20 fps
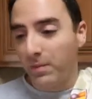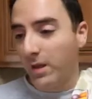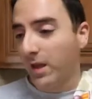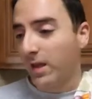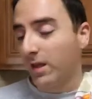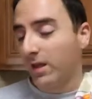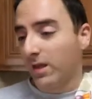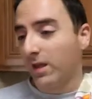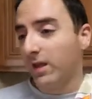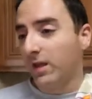
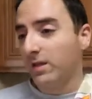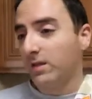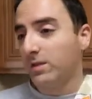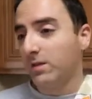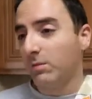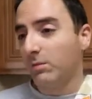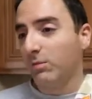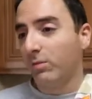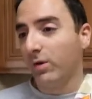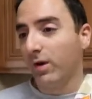making the kids
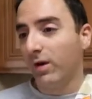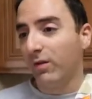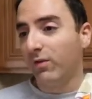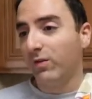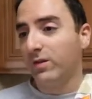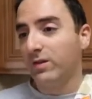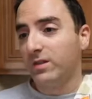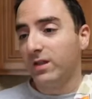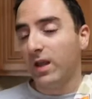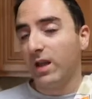some
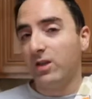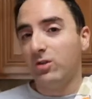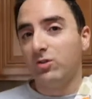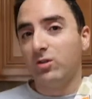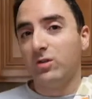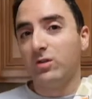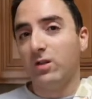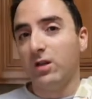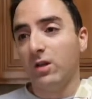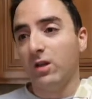breakfast
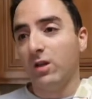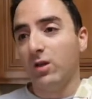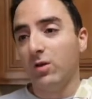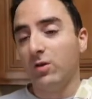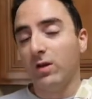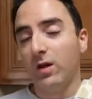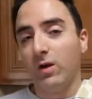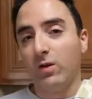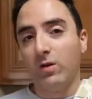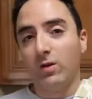Adri's gonna
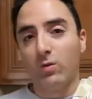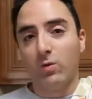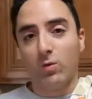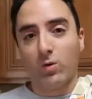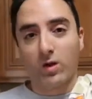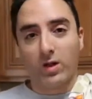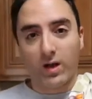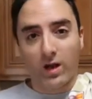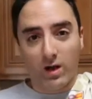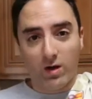go down and
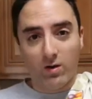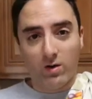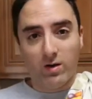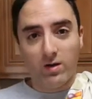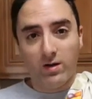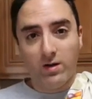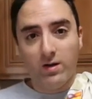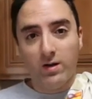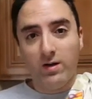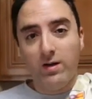work
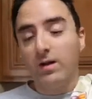out